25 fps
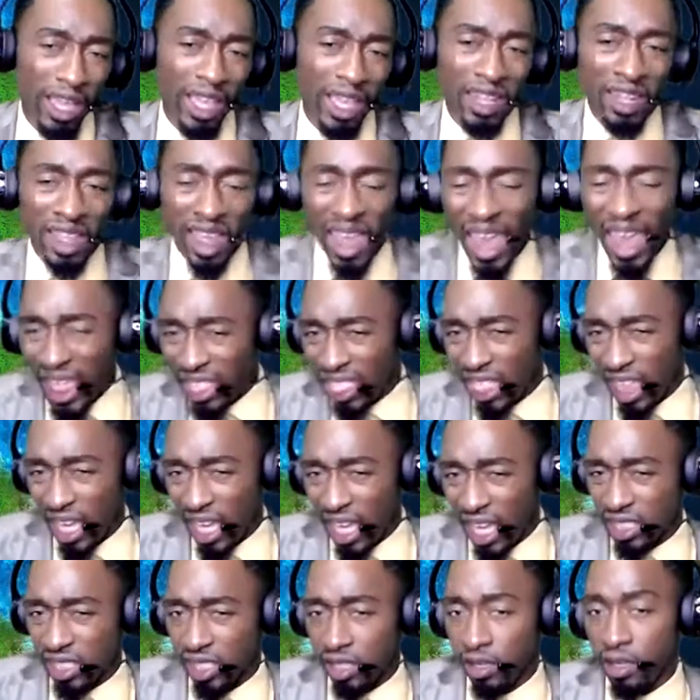and
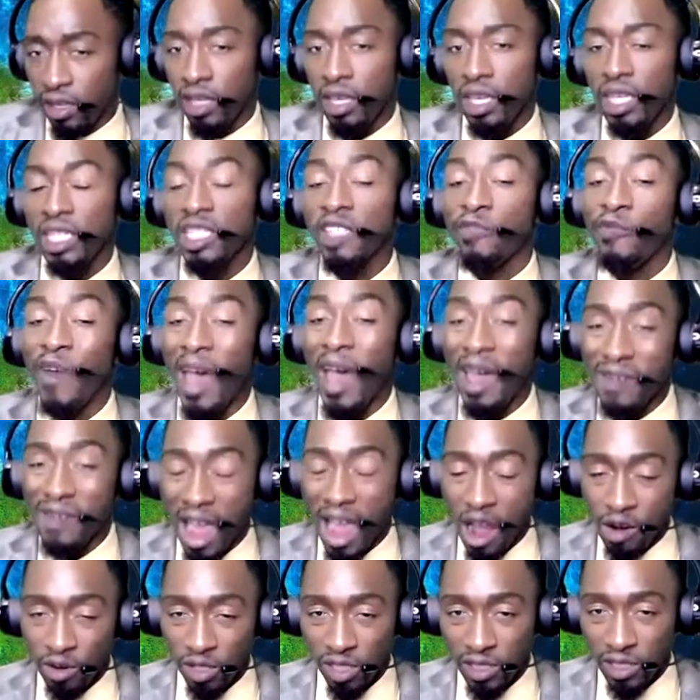ethics, it's 5
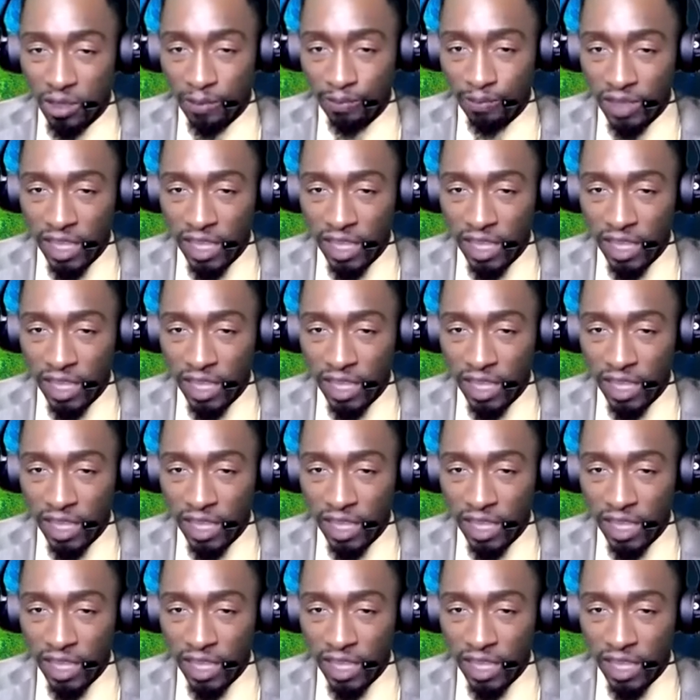hours.